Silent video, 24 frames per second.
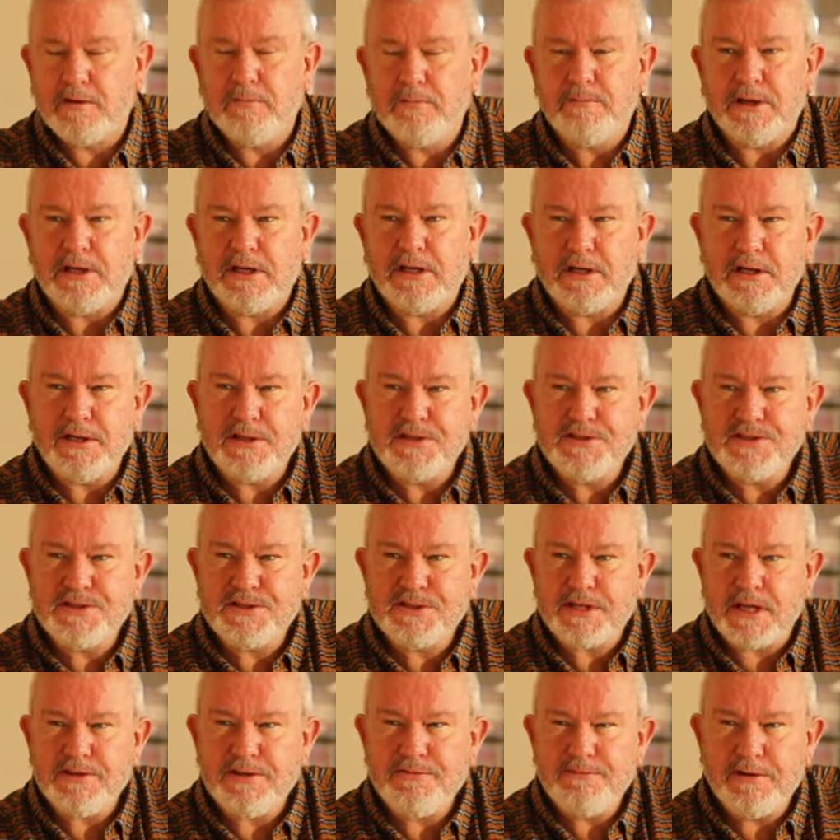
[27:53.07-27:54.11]
because
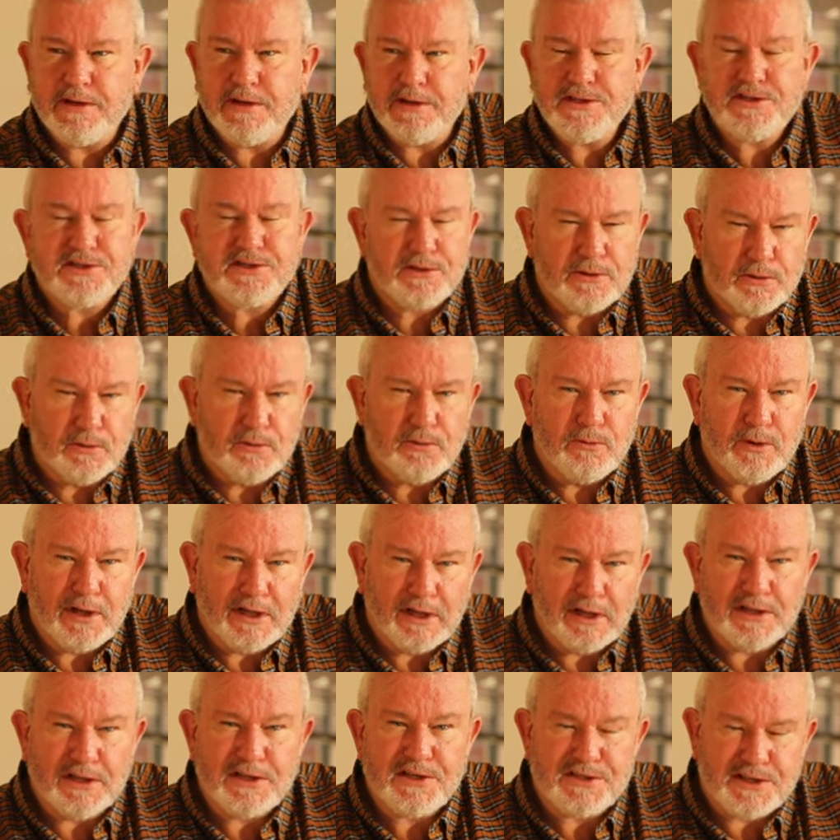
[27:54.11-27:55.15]
they very soon
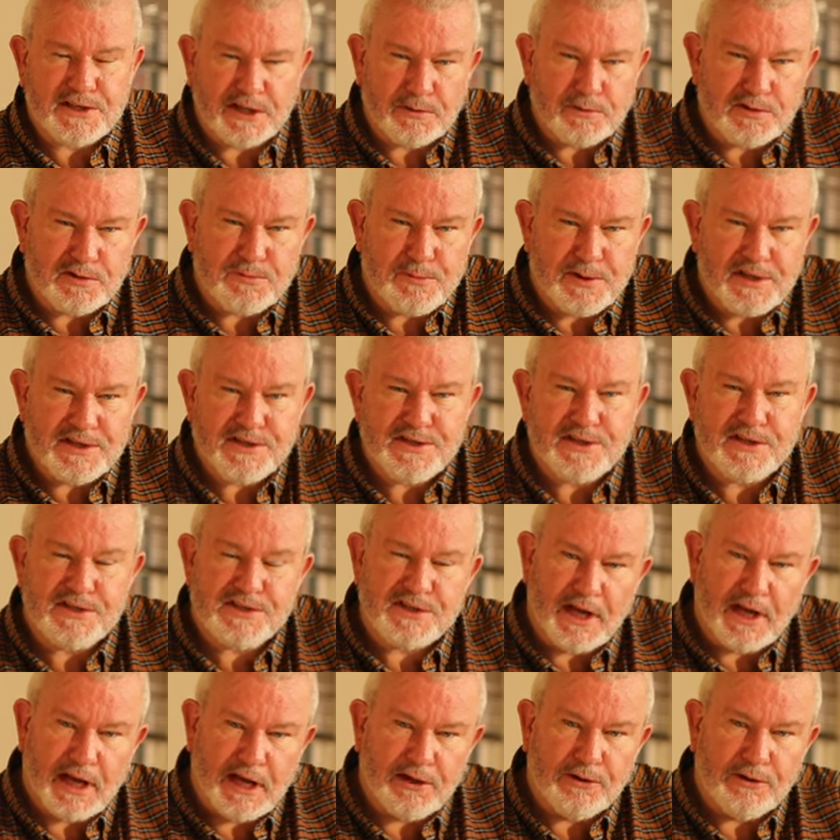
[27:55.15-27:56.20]
realised that there was business
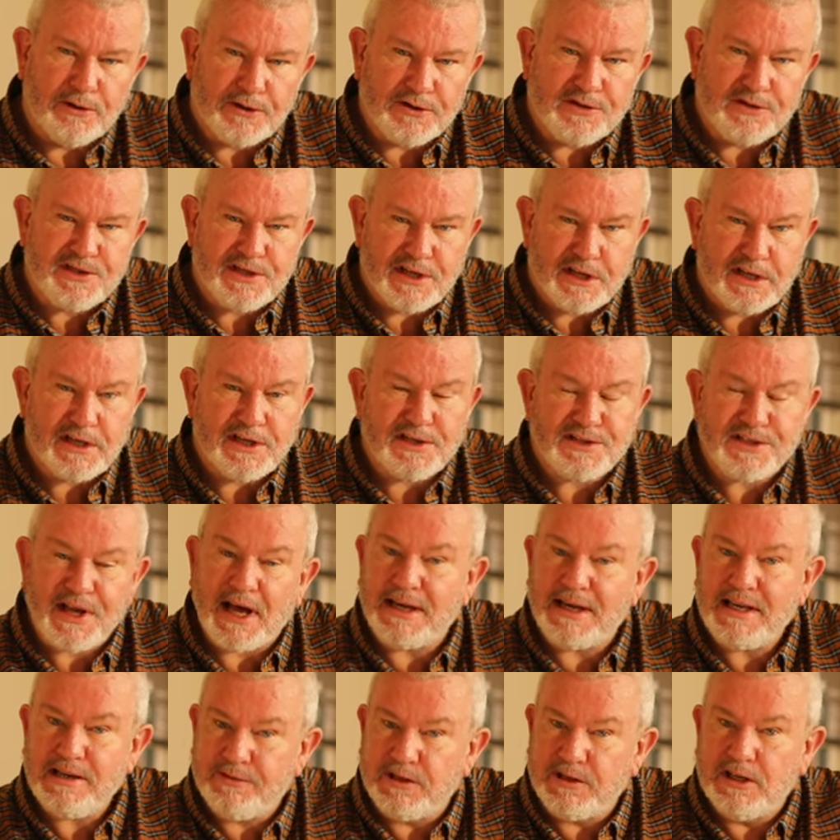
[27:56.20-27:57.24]
in other cities
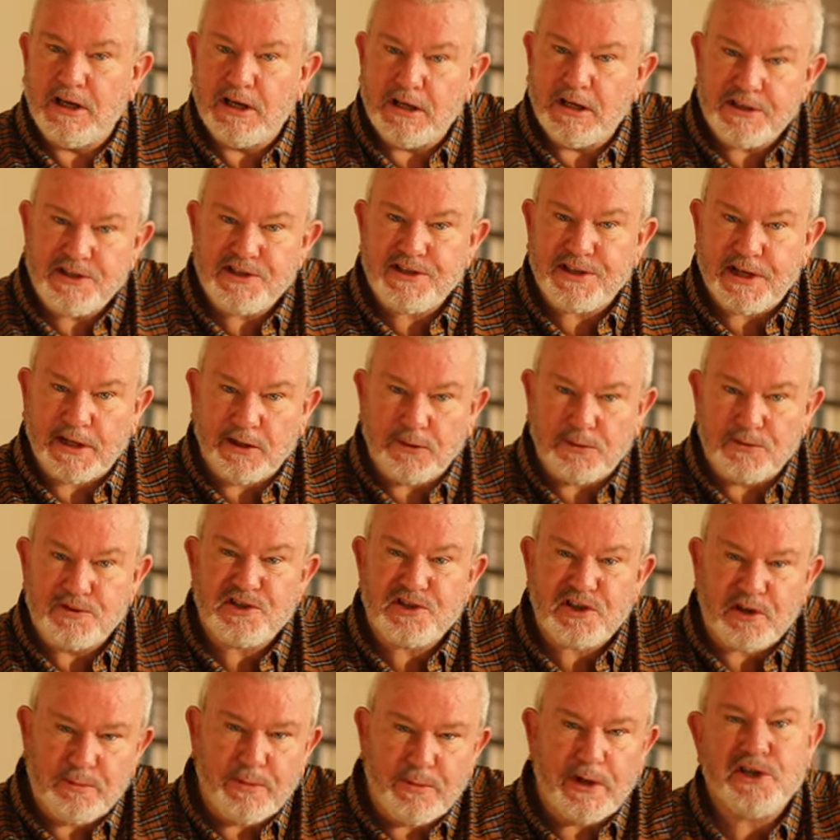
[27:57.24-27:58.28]
and even large towns,
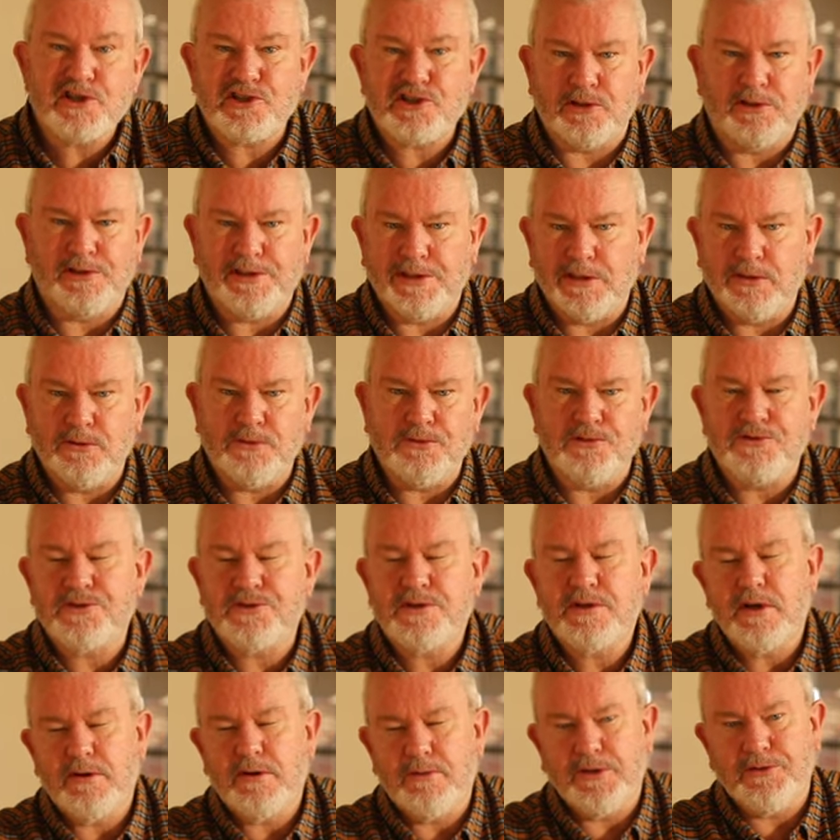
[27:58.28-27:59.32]
commercial towns
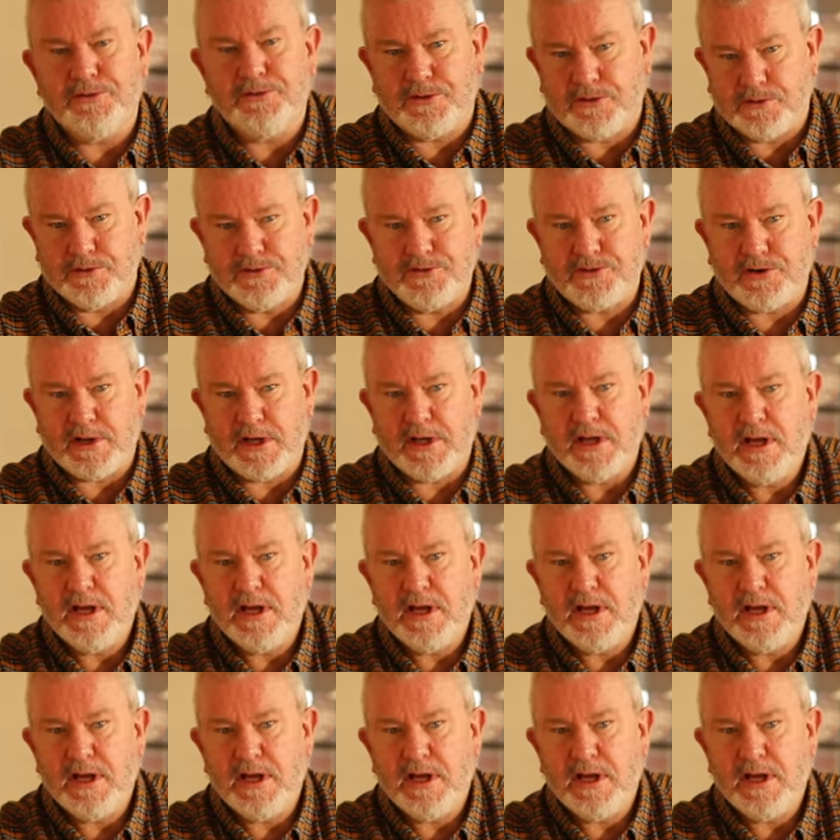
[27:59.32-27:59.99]
around the country.